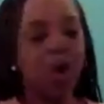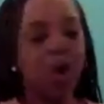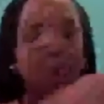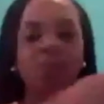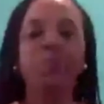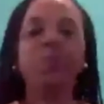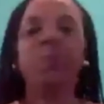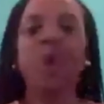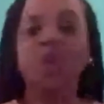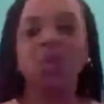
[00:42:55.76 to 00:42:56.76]
So I
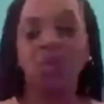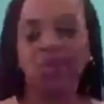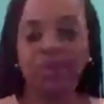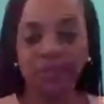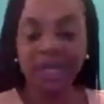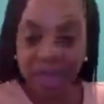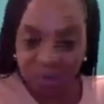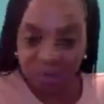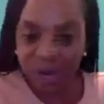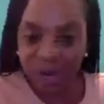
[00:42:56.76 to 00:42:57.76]
opened the note,
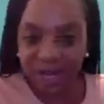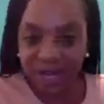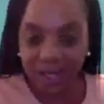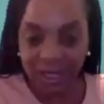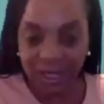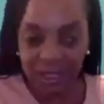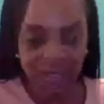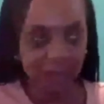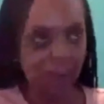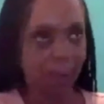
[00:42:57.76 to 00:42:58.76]
and I read it.
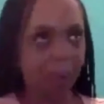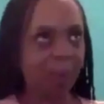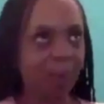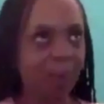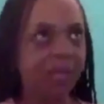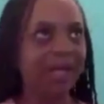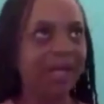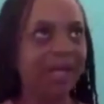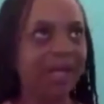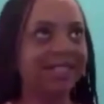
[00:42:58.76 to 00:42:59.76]

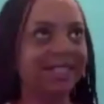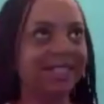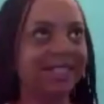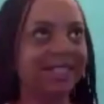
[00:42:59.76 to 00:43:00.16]
Because